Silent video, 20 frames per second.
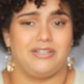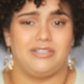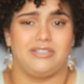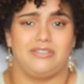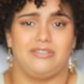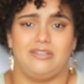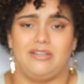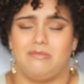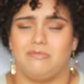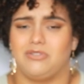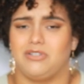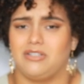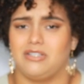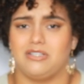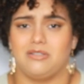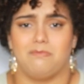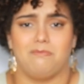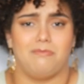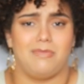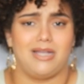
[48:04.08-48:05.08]
industry, I'm sure
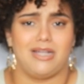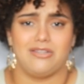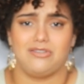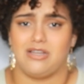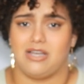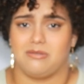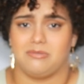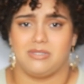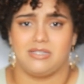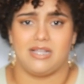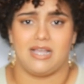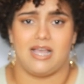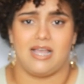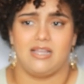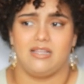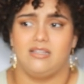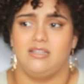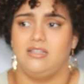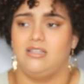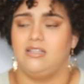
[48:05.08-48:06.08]
there's many jobs in that.
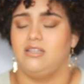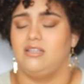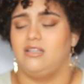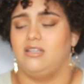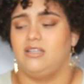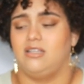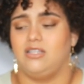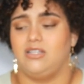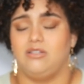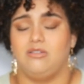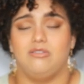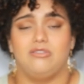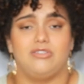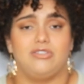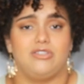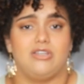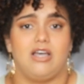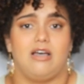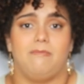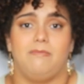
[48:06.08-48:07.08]
You lose a
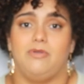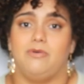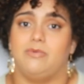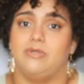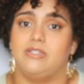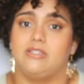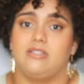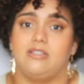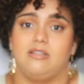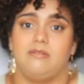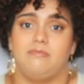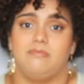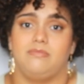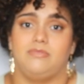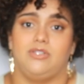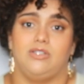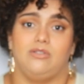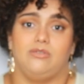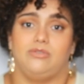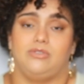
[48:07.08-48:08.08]
job, you win some,
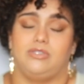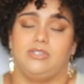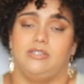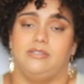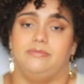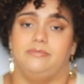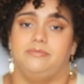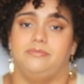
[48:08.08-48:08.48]
you lose some.